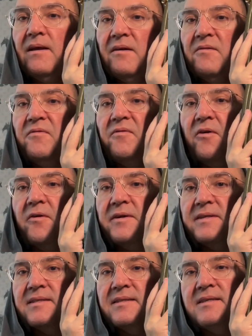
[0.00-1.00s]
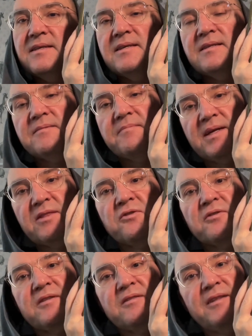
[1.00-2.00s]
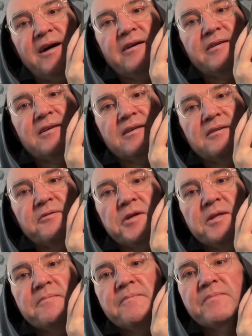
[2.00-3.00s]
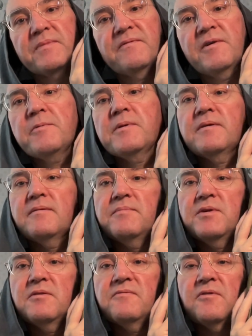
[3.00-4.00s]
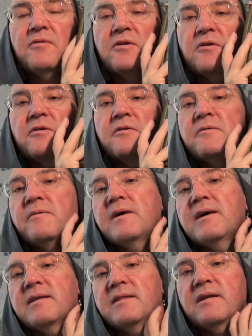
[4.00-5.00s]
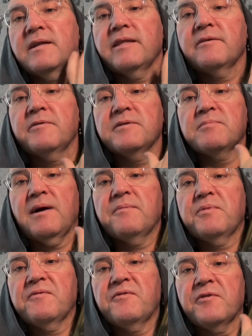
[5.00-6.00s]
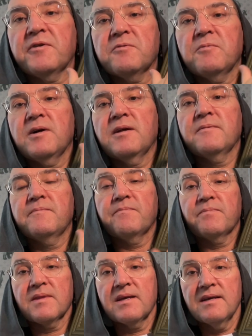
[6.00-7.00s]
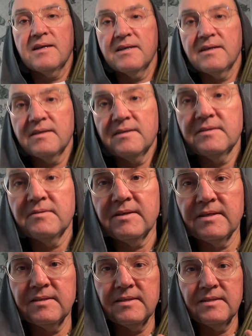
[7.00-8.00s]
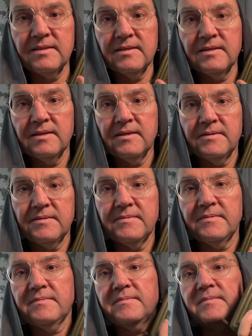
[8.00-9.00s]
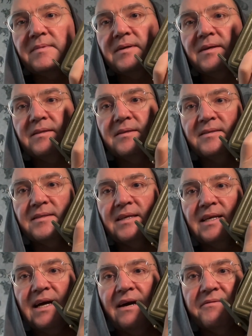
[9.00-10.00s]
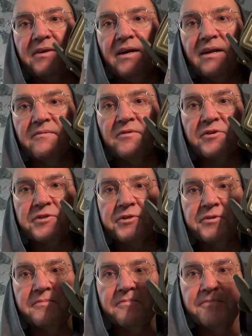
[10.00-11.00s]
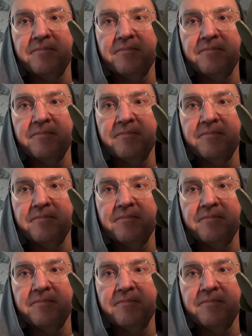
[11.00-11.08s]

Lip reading: foresty, but not dark green. Very beautiful color. The leather is my preferred one. As you can see, it is the caviar version.